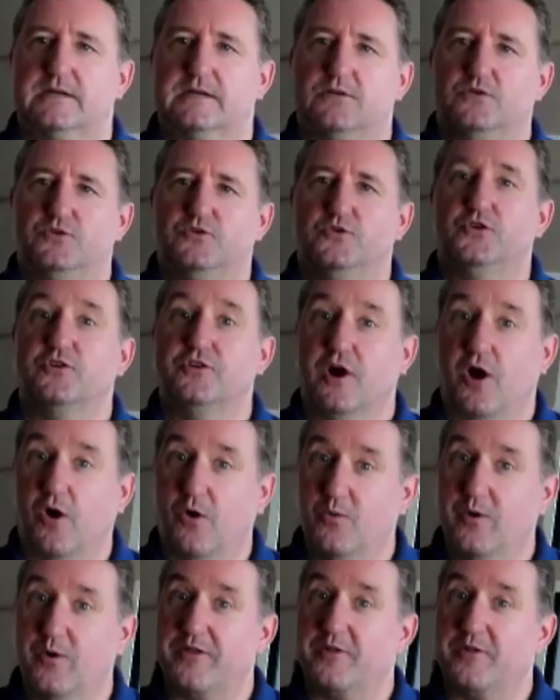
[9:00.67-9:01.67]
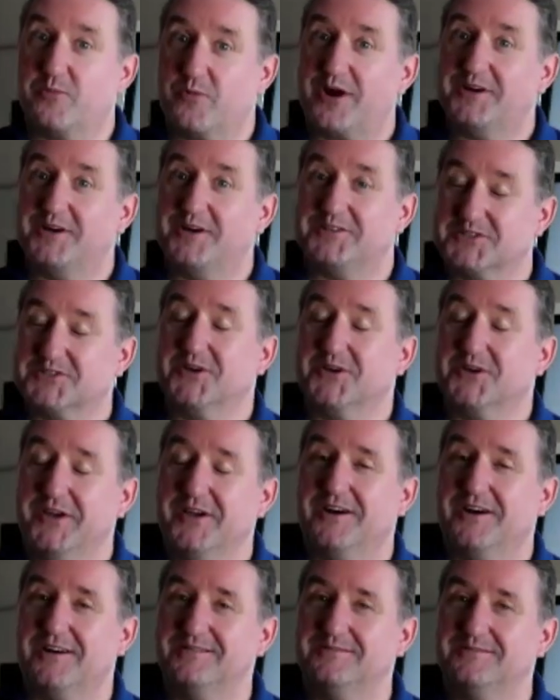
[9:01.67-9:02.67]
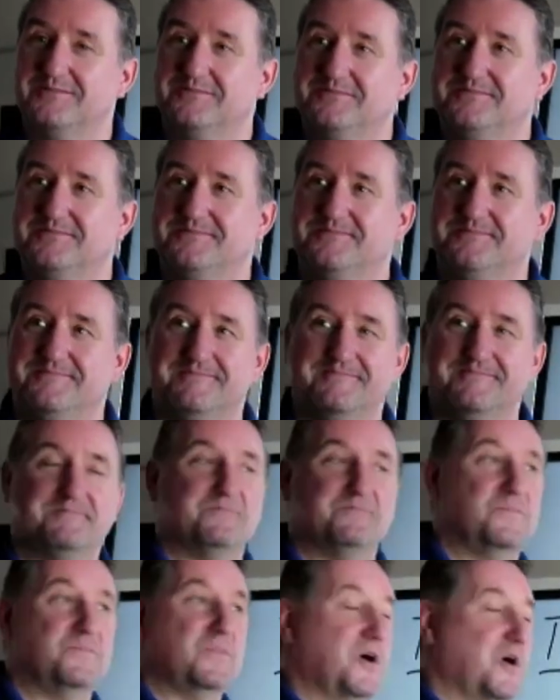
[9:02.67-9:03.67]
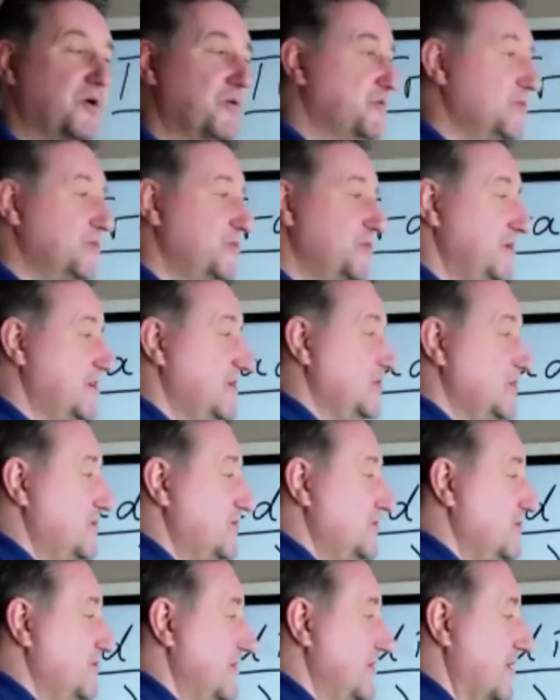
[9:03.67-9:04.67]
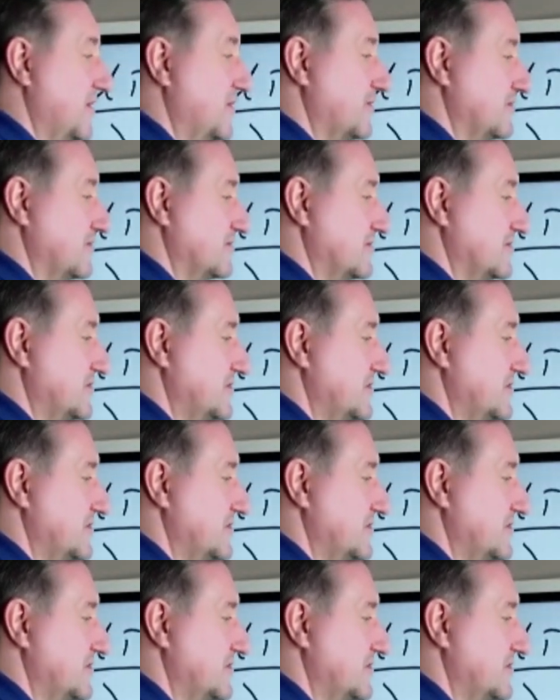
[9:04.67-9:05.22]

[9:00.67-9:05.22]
Do you know where the price is going on? No, you don't.